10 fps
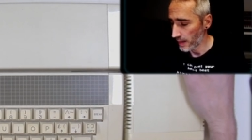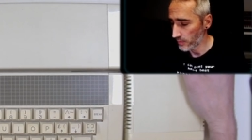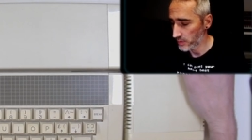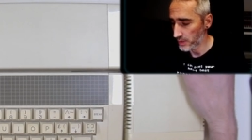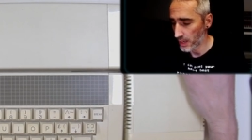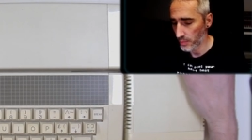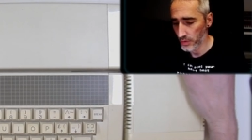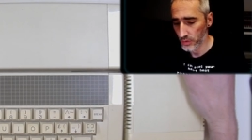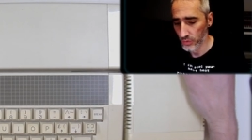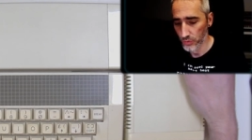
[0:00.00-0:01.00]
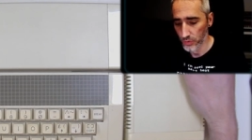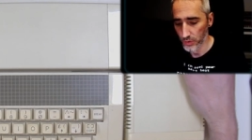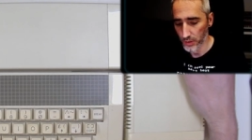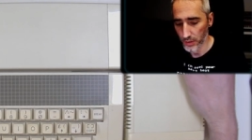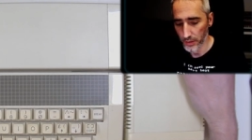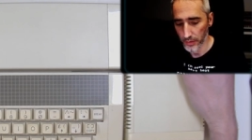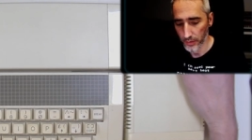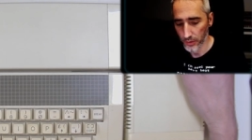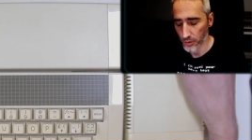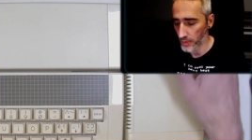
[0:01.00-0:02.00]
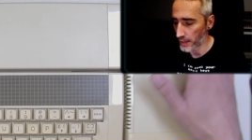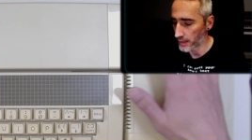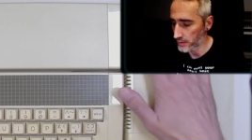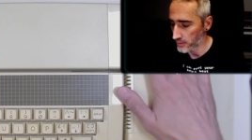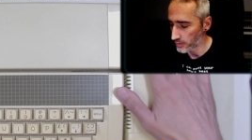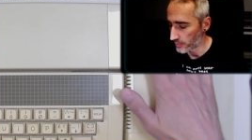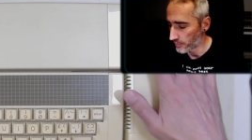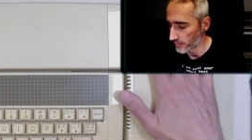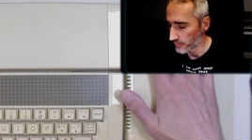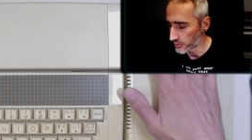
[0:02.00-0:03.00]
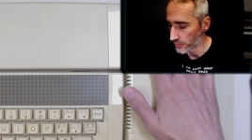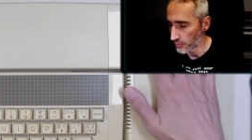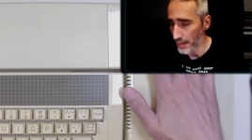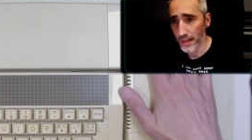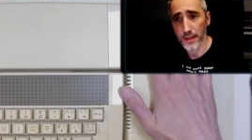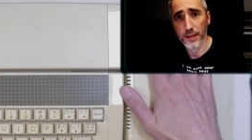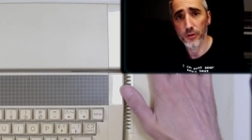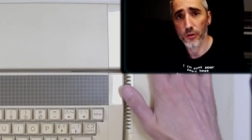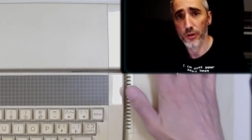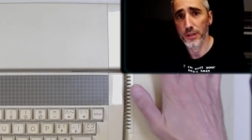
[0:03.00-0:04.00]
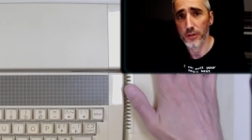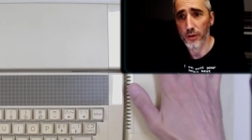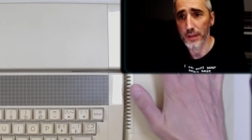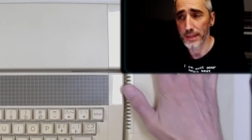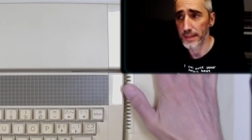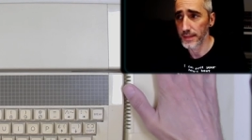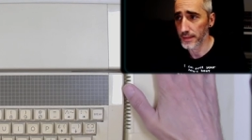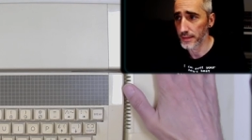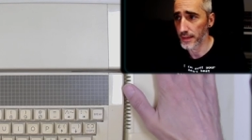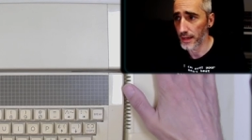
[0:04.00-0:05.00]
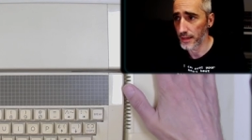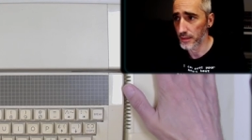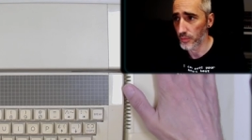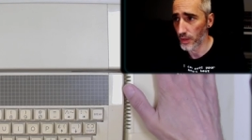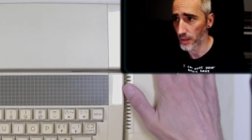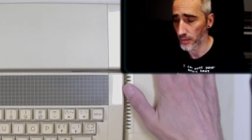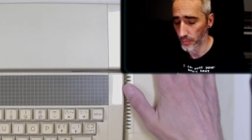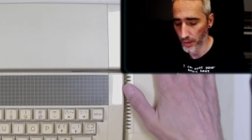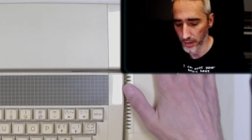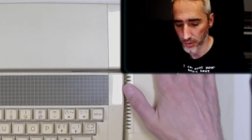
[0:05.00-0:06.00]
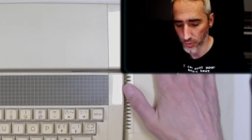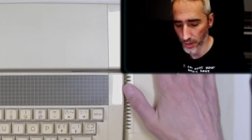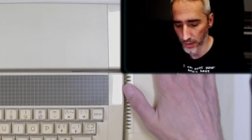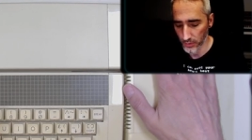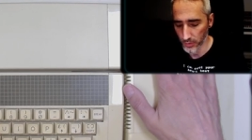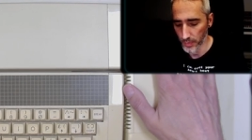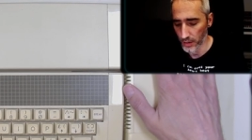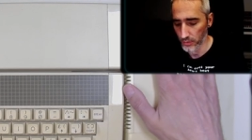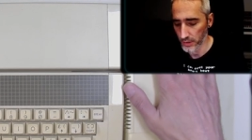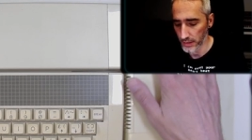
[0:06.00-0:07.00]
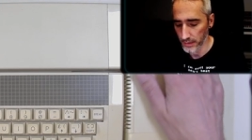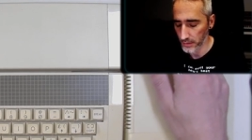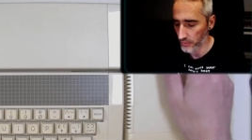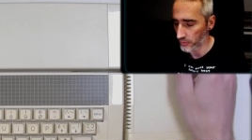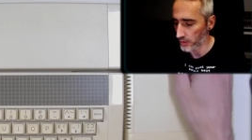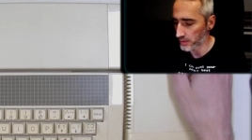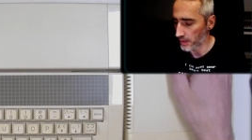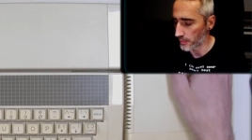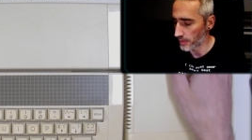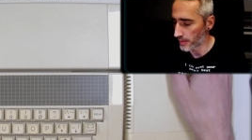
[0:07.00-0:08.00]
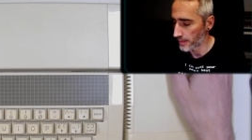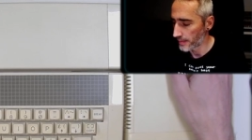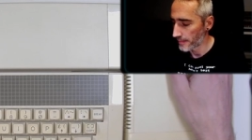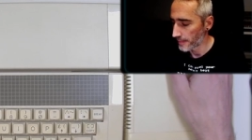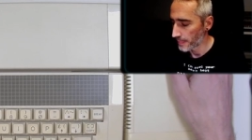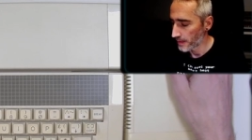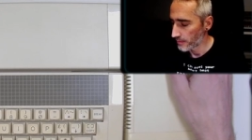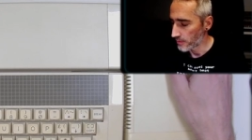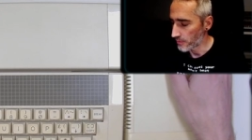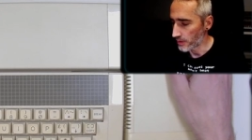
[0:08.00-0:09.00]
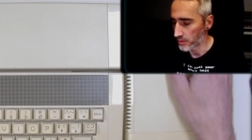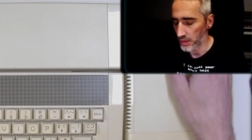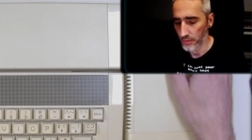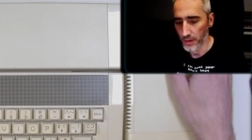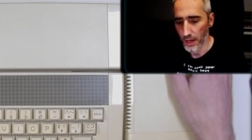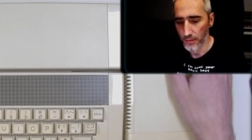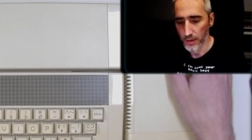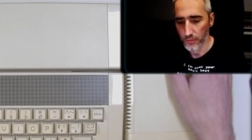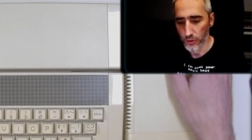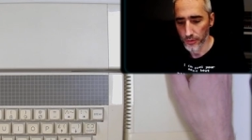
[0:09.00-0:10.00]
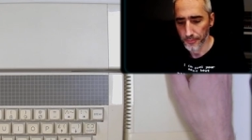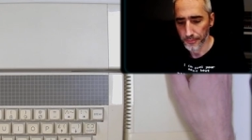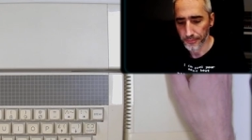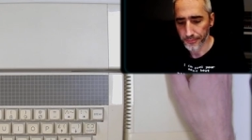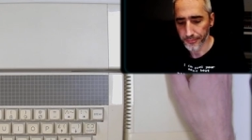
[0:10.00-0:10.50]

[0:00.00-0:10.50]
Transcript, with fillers: I was able to uh, create some, some rattling noise on the disk side as well by trying to mount a disk, for example, without even having one.